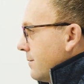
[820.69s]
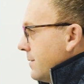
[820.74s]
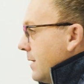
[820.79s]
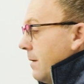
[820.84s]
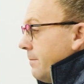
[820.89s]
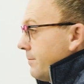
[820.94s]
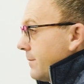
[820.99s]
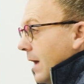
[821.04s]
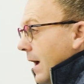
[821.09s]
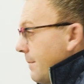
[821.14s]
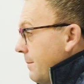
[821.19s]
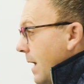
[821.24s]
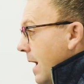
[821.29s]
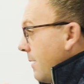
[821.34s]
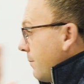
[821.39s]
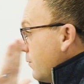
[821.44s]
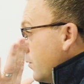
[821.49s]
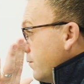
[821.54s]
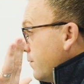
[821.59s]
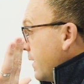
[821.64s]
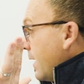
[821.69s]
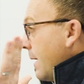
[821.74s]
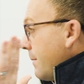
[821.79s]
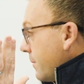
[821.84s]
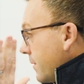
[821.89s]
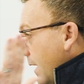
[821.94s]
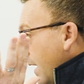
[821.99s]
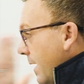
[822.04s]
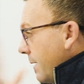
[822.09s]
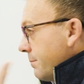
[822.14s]
nope, I'm not moving.
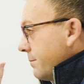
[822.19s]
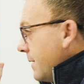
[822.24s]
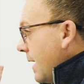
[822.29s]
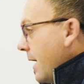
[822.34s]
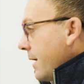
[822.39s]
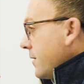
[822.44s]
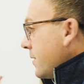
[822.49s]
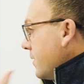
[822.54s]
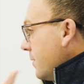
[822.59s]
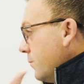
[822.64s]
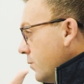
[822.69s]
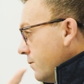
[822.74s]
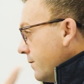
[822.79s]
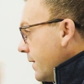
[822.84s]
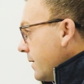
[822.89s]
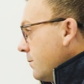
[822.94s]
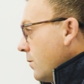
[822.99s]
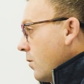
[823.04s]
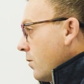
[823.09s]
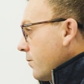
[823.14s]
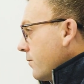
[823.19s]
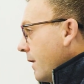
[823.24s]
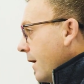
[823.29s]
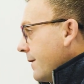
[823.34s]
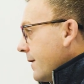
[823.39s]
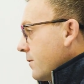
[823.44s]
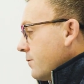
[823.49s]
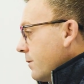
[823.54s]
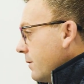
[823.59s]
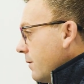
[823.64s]
I'm I'm not going to move anymore. I
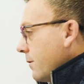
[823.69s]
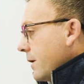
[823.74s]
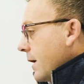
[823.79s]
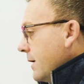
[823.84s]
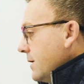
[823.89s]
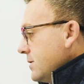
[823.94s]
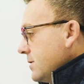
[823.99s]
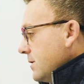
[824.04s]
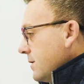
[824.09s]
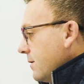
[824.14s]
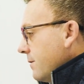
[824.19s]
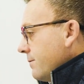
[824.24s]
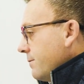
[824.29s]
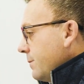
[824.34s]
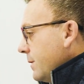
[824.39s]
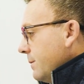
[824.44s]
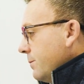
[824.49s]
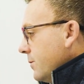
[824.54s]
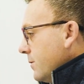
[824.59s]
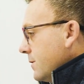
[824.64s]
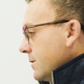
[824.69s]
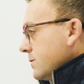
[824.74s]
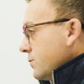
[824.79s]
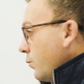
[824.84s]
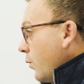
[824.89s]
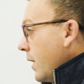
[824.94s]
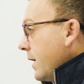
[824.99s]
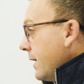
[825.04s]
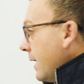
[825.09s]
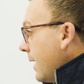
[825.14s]
think relocation of people is
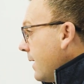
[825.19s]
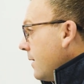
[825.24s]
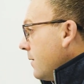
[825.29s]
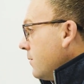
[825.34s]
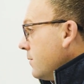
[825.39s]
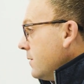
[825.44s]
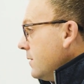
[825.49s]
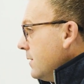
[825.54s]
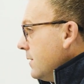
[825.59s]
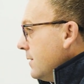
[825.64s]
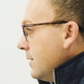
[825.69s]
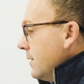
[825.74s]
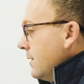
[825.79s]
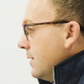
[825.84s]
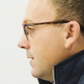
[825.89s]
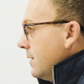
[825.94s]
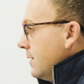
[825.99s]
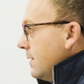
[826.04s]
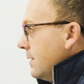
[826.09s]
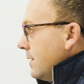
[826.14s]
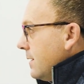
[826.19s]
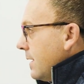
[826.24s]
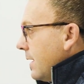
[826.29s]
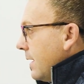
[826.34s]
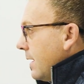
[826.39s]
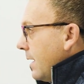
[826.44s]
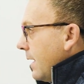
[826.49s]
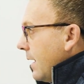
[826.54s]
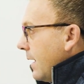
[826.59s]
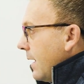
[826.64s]
way down. Mm-hmm
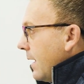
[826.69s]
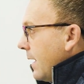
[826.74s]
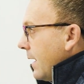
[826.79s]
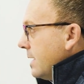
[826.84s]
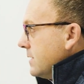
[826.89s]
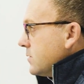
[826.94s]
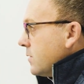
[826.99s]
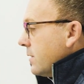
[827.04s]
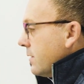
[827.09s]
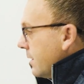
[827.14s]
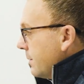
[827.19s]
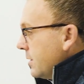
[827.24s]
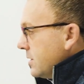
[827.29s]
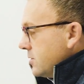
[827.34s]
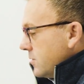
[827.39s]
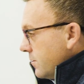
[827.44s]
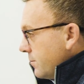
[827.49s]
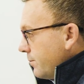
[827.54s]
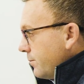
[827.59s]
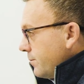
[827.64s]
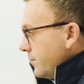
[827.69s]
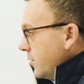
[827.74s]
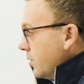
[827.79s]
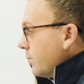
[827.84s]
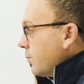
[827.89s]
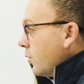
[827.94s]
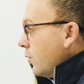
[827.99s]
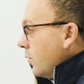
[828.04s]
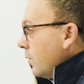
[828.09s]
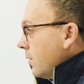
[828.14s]
and so it limits your your
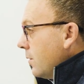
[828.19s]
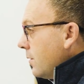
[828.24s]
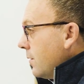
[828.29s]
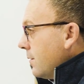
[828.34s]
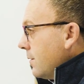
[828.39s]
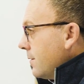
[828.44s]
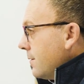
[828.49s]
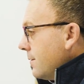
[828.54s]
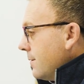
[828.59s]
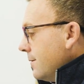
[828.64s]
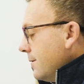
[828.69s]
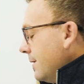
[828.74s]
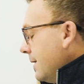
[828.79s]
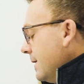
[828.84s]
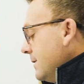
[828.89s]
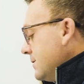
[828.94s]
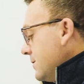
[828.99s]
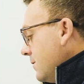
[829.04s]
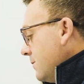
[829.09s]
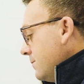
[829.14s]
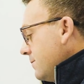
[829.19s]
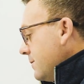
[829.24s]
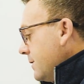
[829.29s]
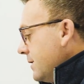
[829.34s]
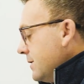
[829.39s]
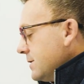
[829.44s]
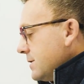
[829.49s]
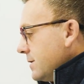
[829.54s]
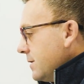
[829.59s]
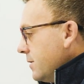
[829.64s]
pool. Mm-hmm. And so
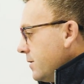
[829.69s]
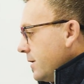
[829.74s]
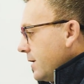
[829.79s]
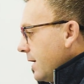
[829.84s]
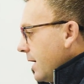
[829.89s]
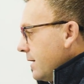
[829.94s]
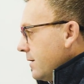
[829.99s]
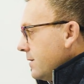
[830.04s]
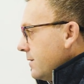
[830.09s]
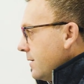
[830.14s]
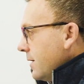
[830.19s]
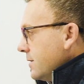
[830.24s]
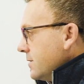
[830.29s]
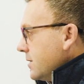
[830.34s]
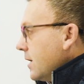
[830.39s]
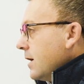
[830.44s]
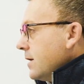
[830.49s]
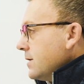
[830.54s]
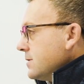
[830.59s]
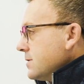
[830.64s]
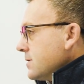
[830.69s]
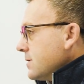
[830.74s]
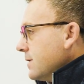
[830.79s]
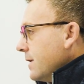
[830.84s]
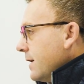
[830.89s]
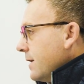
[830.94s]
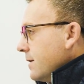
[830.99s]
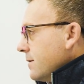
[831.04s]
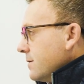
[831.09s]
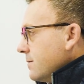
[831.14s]
you just, you, know, you got to adjust, and,
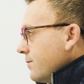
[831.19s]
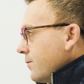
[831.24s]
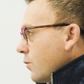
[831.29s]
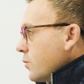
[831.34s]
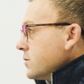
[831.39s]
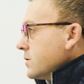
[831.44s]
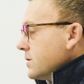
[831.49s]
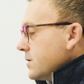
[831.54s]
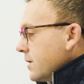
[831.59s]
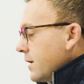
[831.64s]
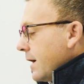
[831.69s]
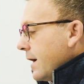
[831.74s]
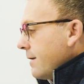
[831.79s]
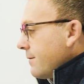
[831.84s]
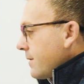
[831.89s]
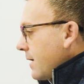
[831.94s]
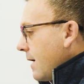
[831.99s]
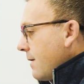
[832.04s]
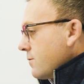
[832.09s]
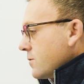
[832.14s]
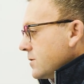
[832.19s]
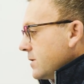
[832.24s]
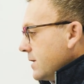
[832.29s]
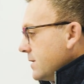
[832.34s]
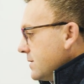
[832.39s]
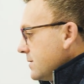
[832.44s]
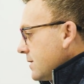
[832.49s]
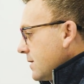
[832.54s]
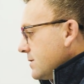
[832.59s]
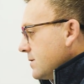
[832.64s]
and it forces you to have
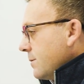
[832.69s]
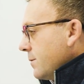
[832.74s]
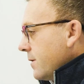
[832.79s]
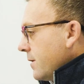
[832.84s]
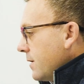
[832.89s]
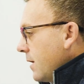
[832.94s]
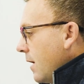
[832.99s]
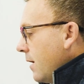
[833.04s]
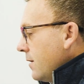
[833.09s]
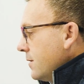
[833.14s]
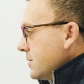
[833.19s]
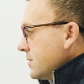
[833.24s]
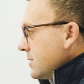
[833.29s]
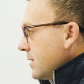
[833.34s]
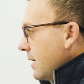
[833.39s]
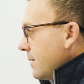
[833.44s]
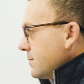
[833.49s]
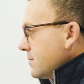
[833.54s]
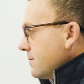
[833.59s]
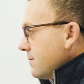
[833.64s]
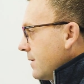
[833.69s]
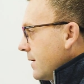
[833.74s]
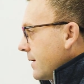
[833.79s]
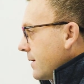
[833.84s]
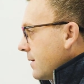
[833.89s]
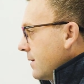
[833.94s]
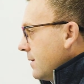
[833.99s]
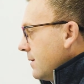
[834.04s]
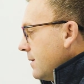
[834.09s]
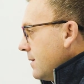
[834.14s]
conversations on some of the knowledge jobs of
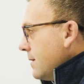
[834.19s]
like,